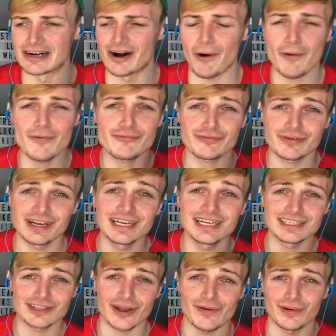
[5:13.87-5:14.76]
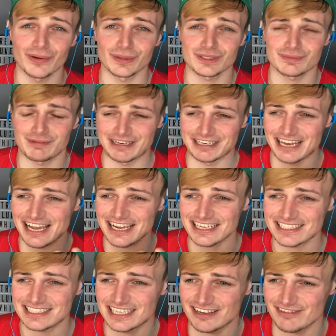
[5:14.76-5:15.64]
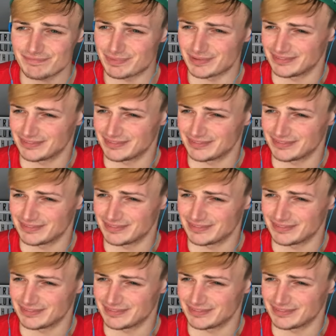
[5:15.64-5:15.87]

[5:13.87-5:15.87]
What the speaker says: I really don't like to be negative,